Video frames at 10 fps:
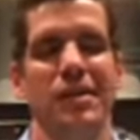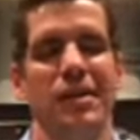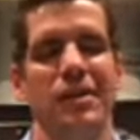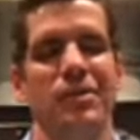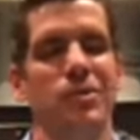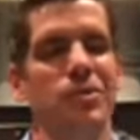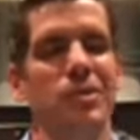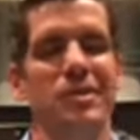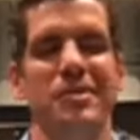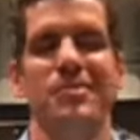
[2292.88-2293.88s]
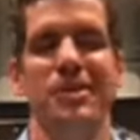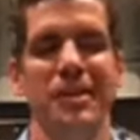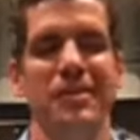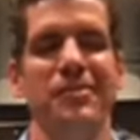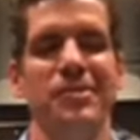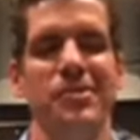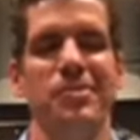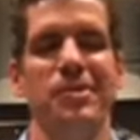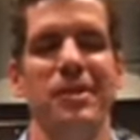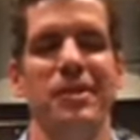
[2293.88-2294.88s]
Lord, we just pray if someone
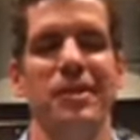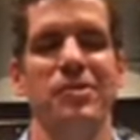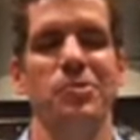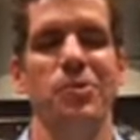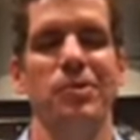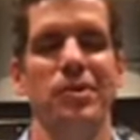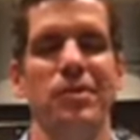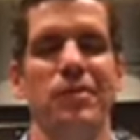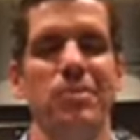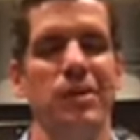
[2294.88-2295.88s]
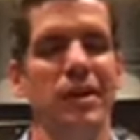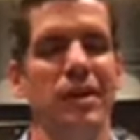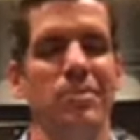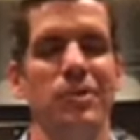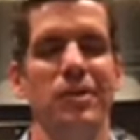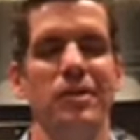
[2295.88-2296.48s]
prayed that this morning or if they pray that prayer,